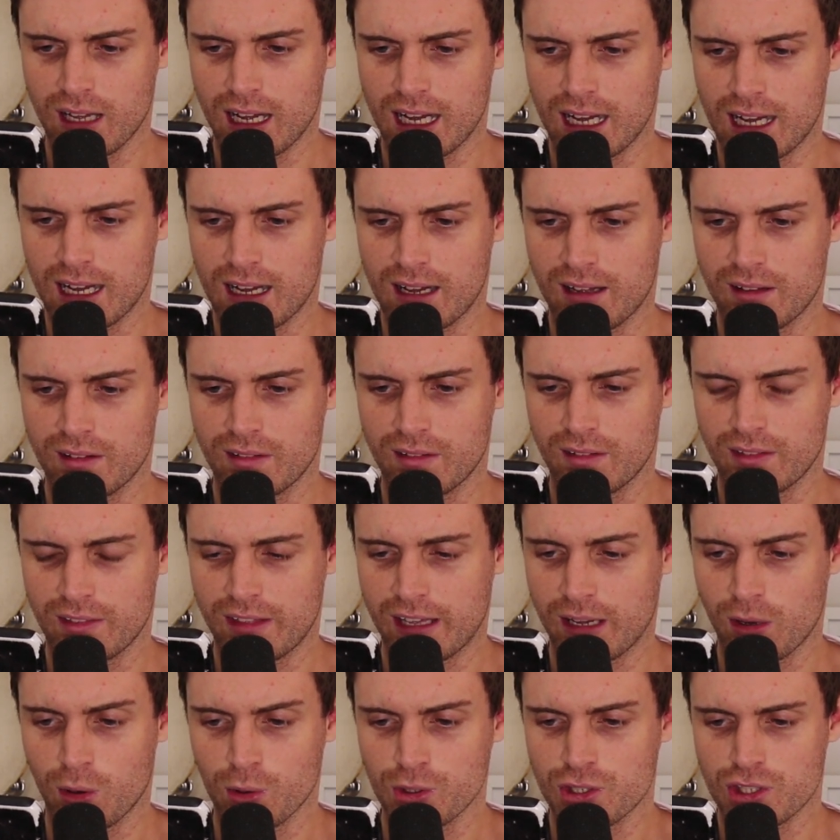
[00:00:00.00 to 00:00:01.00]

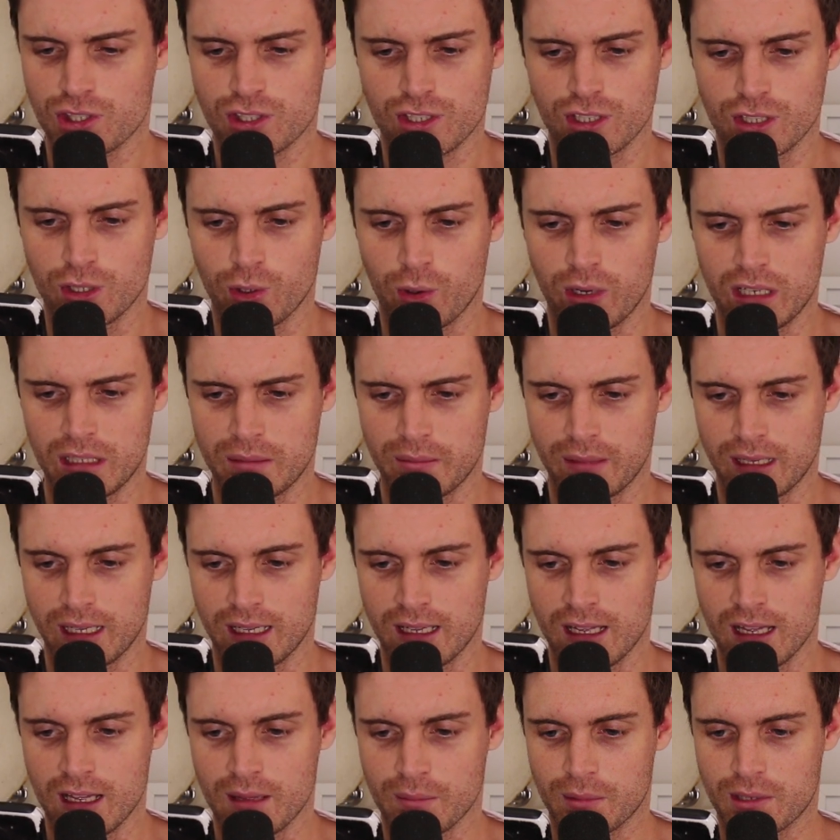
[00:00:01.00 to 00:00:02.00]
they all just annoyed
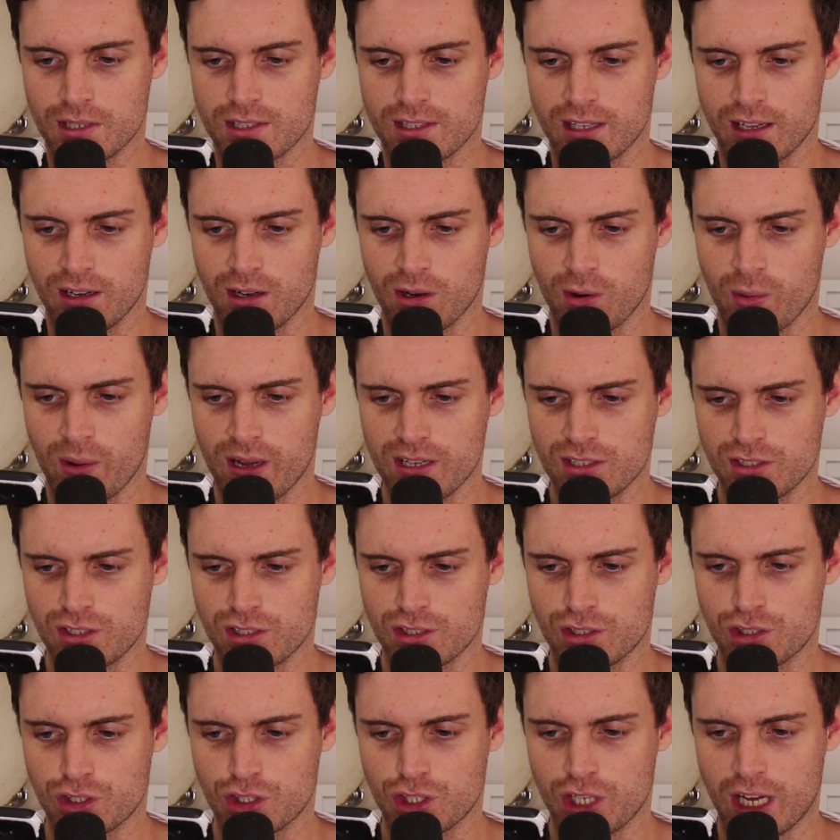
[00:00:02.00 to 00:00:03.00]
me because they were always
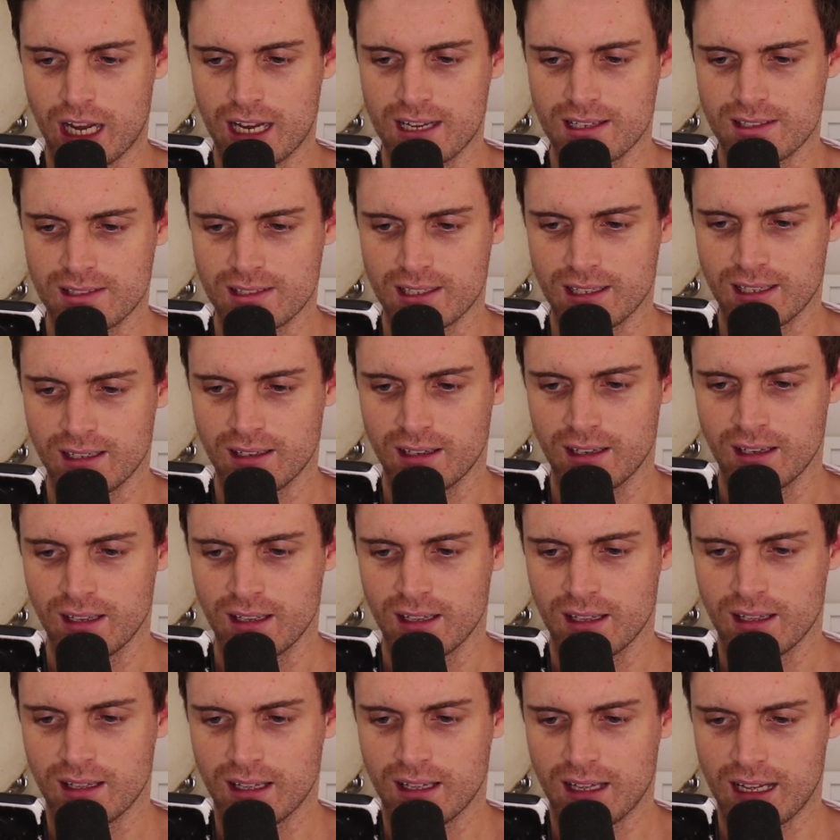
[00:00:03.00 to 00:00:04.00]
just chasing
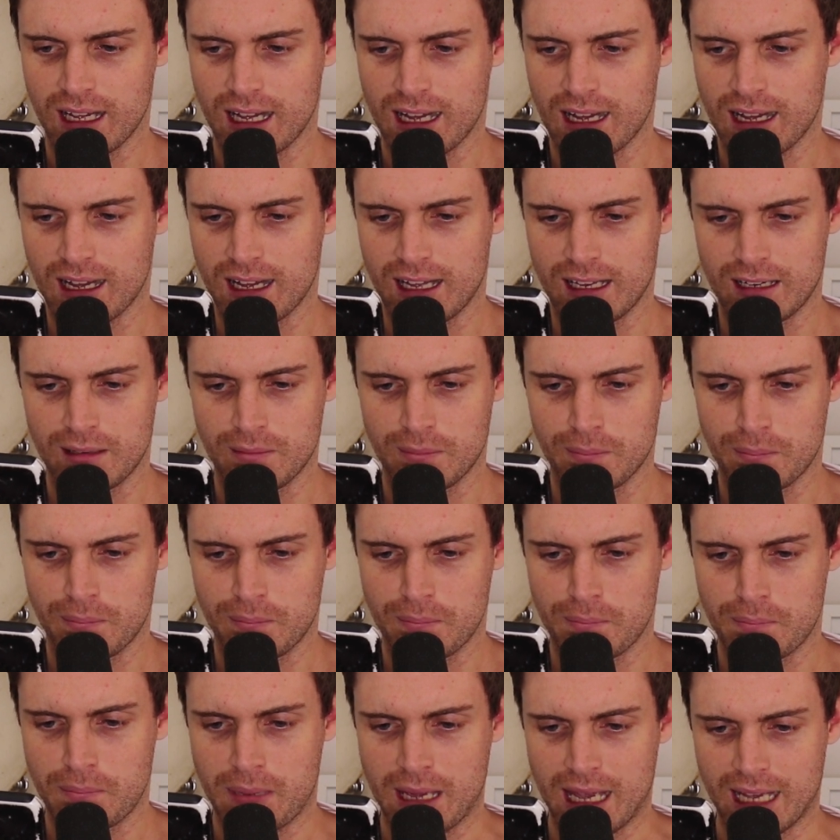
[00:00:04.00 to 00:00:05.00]
and
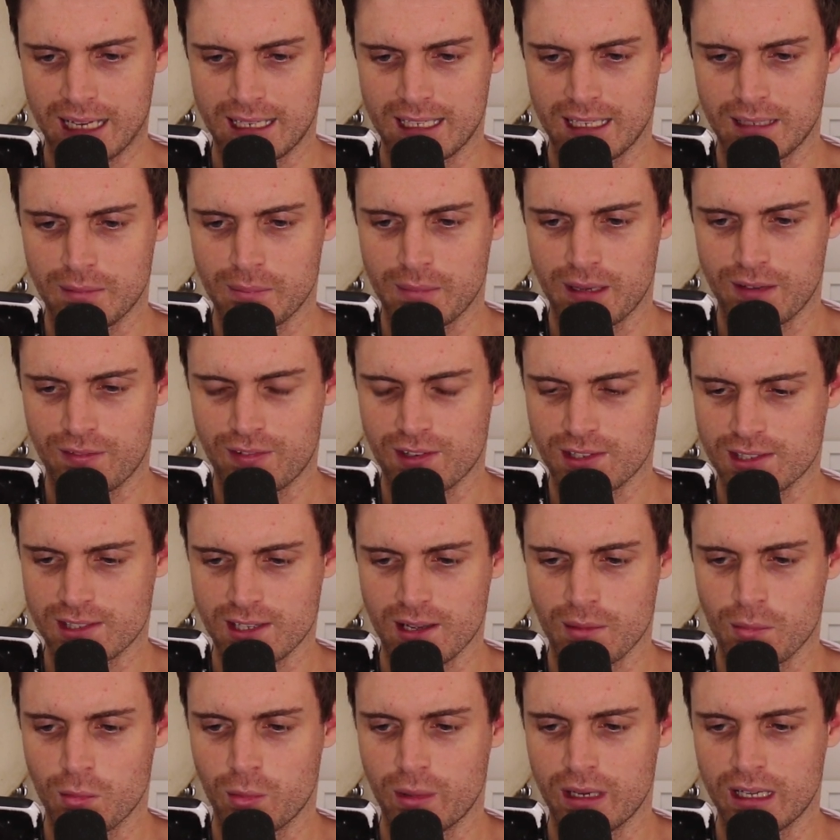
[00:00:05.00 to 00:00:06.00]
pecking me for
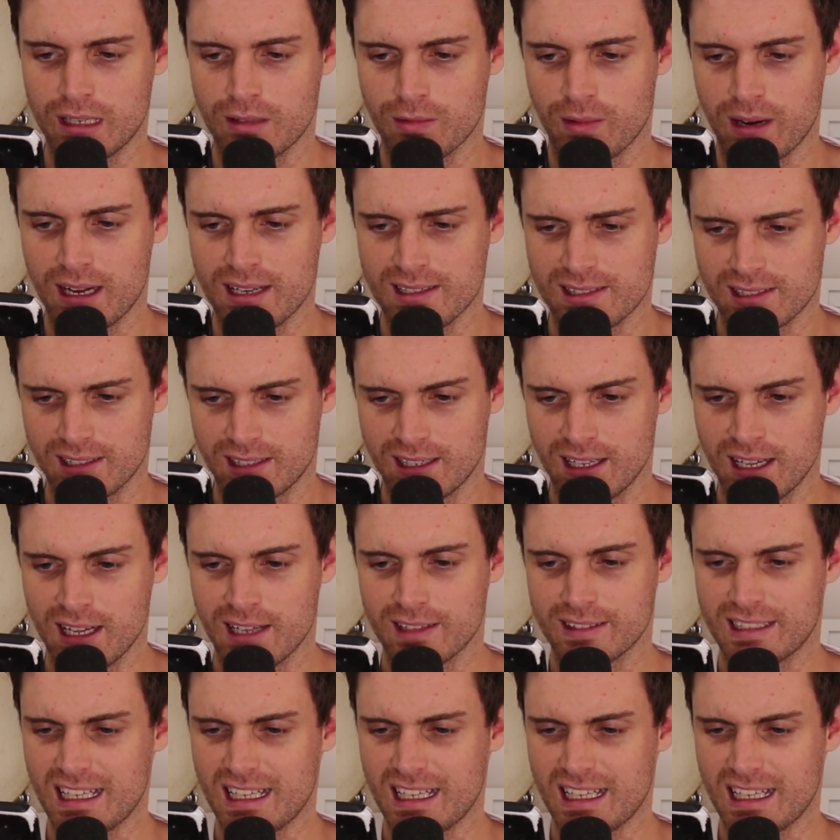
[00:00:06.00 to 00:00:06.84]
some weird reason.